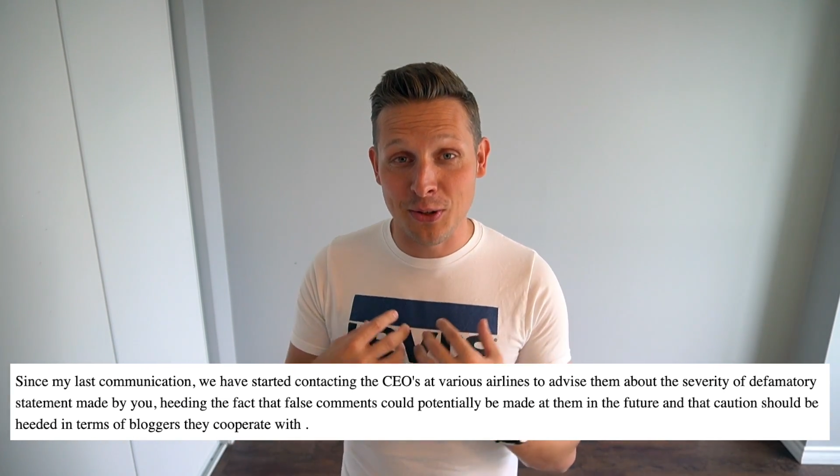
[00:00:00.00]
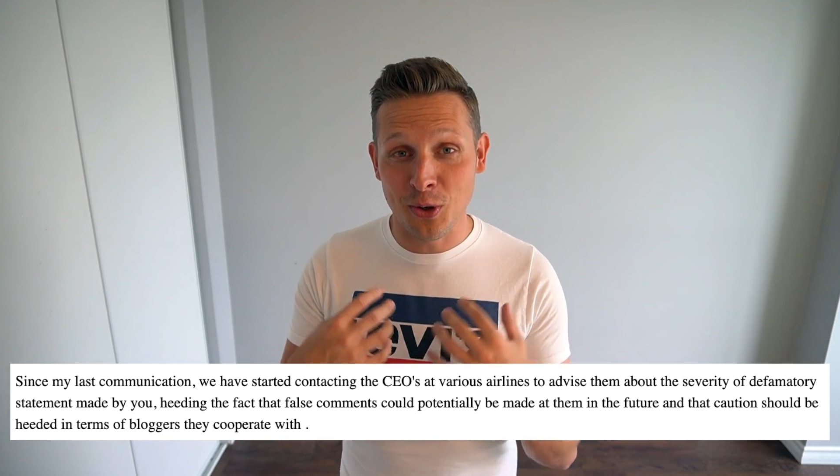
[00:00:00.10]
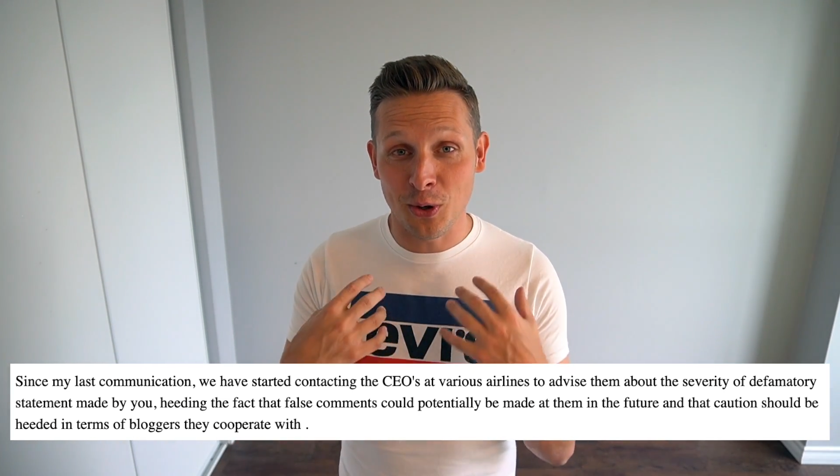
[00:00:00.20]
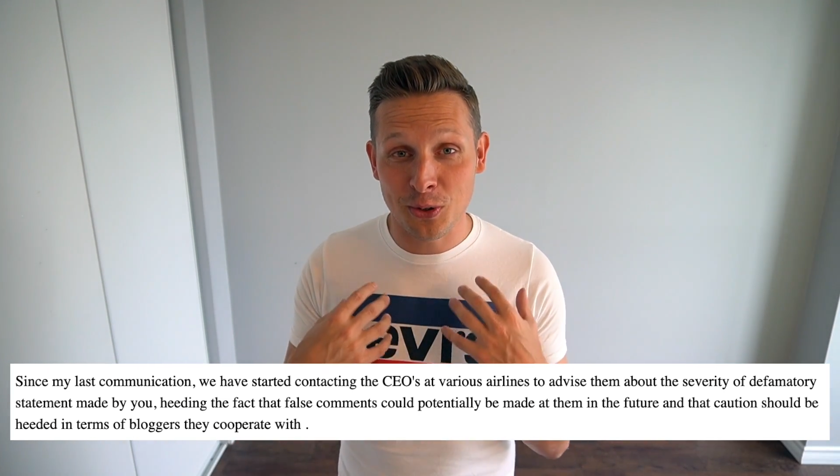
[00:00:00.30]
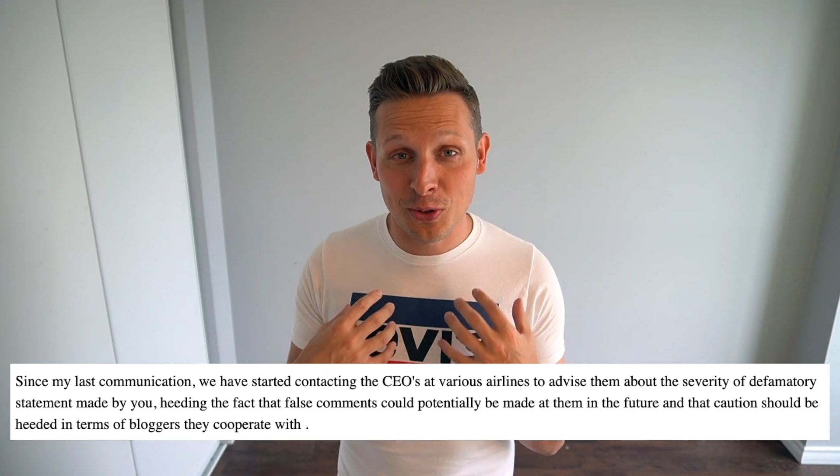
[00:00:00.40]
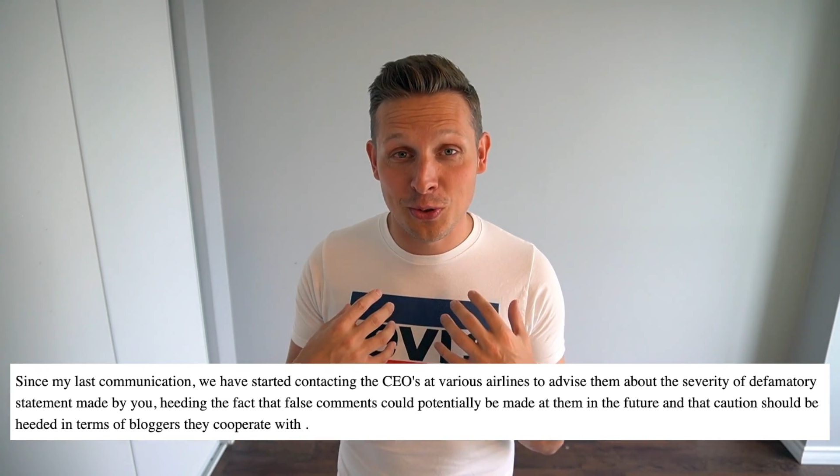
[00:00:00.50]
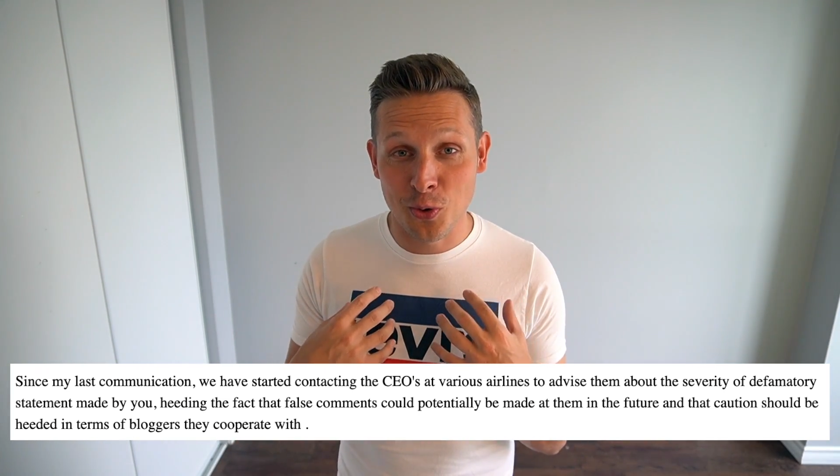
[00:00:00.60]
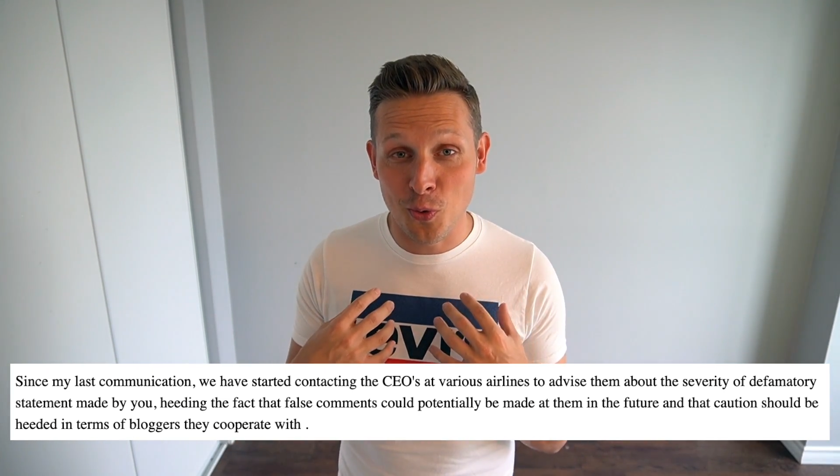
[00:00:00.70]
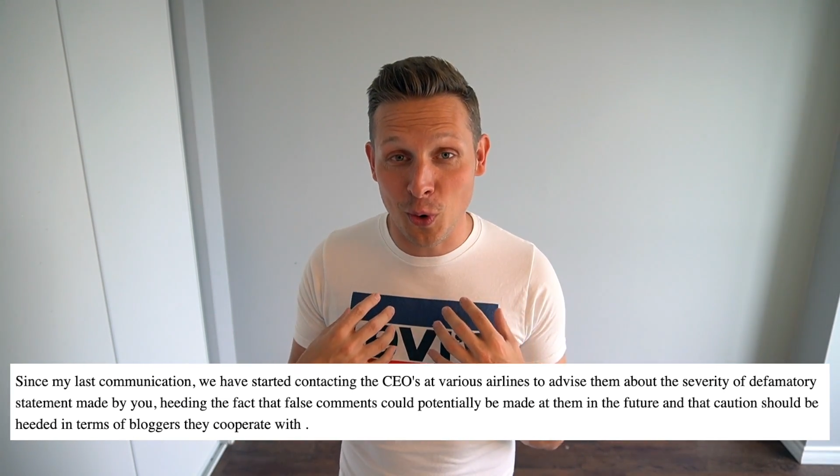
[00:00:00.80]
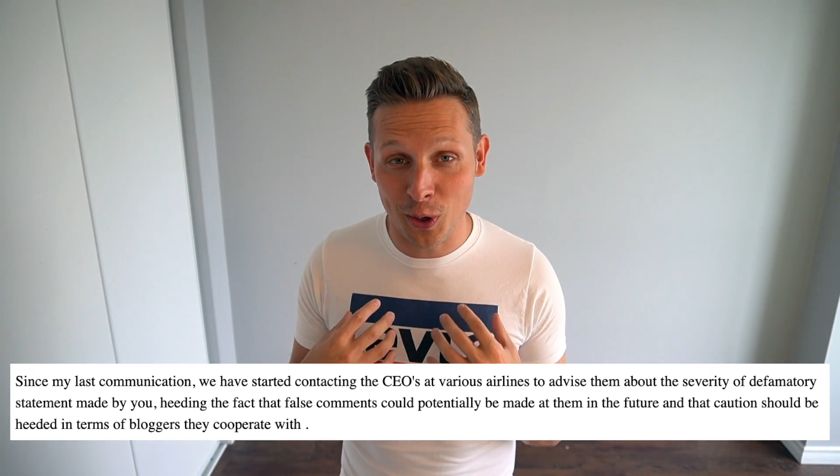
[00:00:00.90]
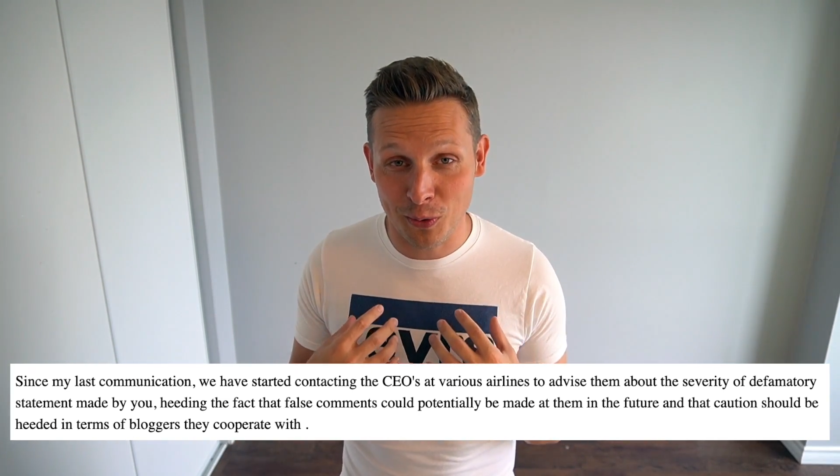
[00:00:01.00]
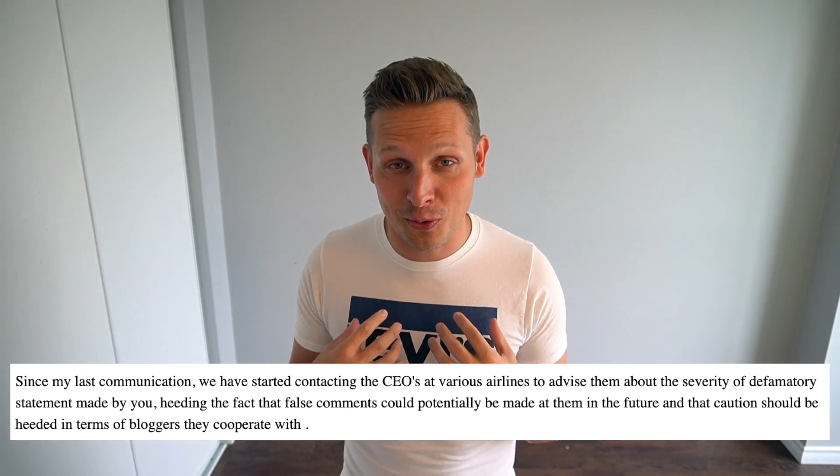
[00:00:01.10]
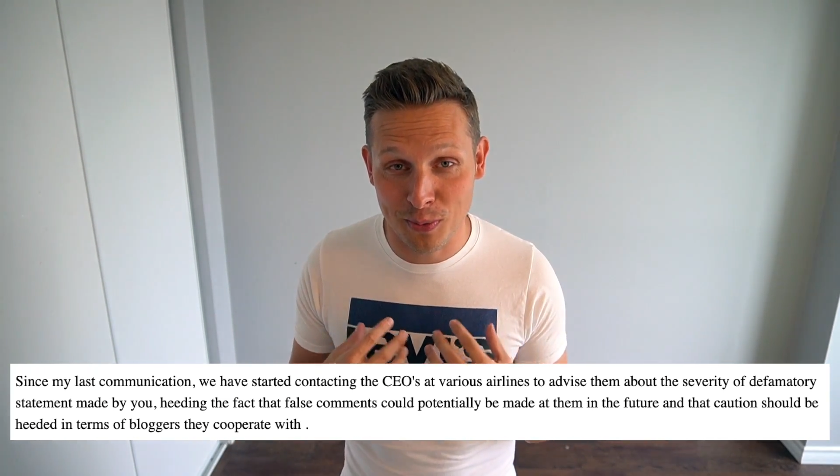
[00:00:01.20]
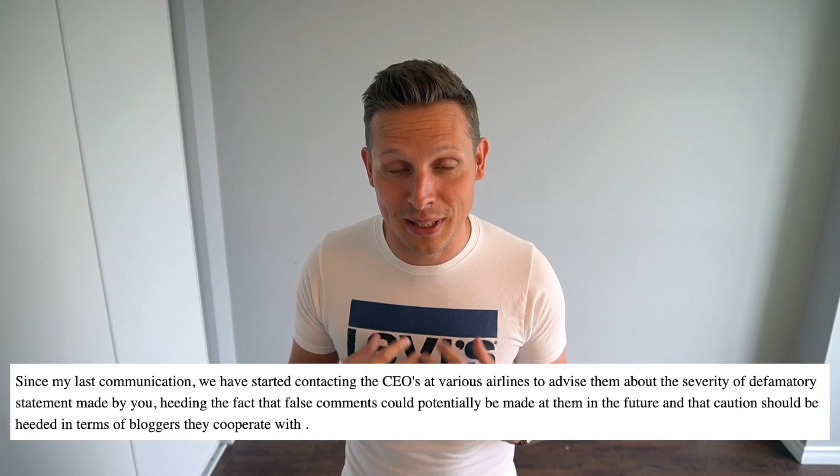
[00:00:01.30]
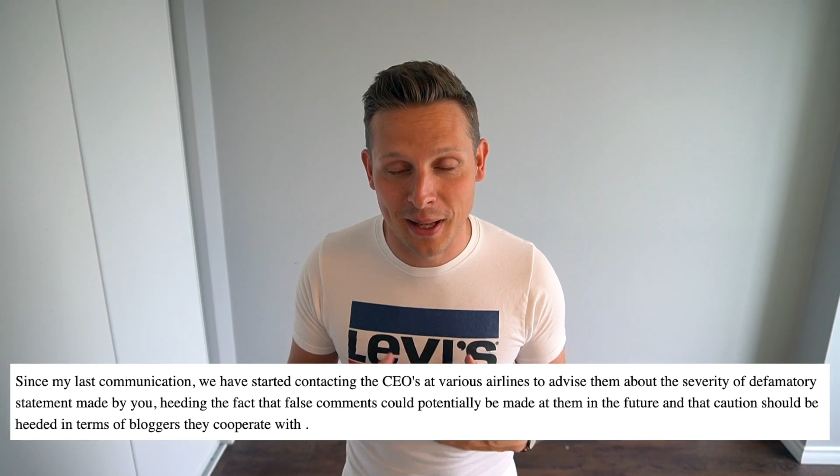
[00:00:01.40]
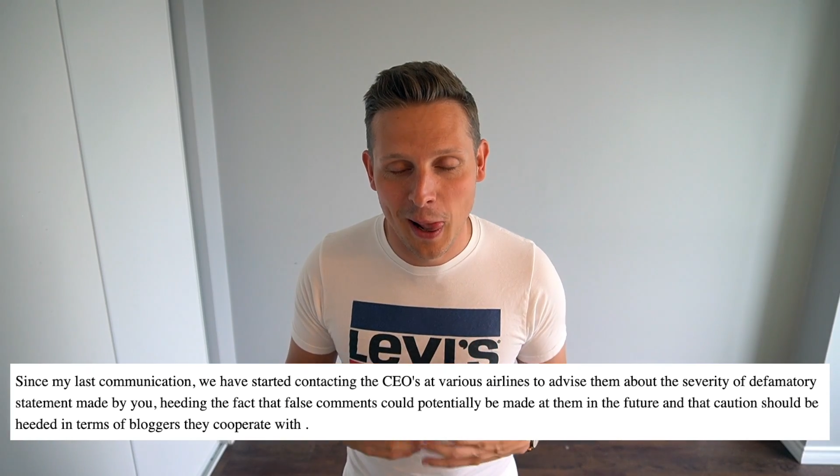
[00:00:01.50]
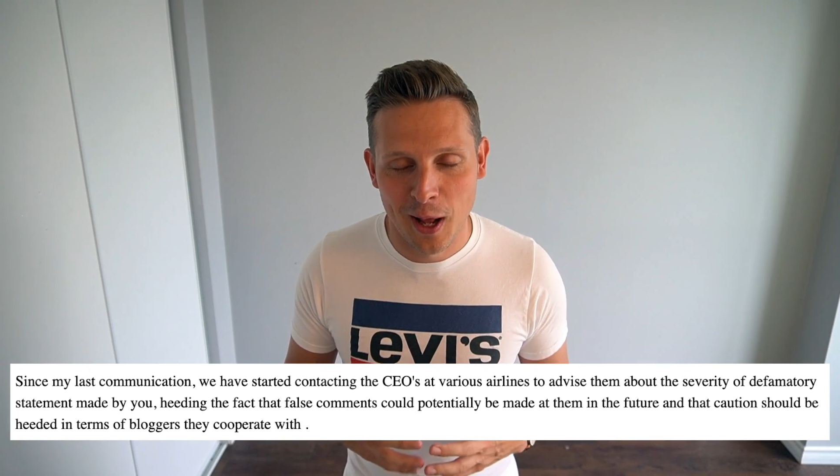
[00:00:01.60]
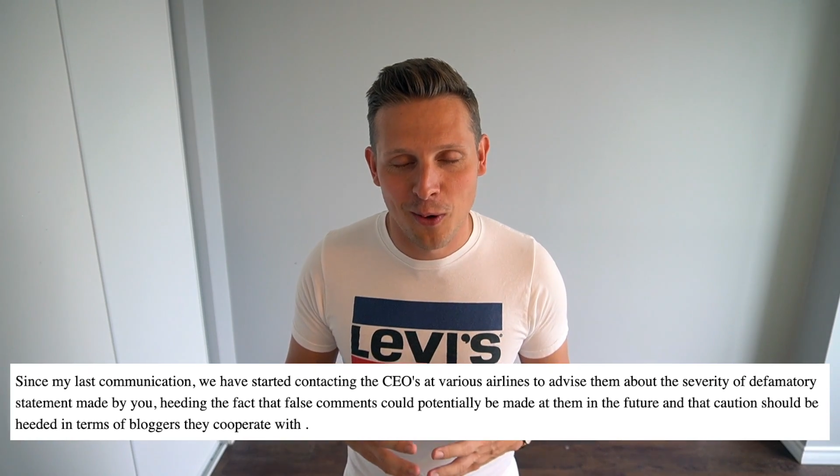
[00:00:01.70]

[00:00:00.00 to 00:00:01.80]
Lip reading: not to work with me,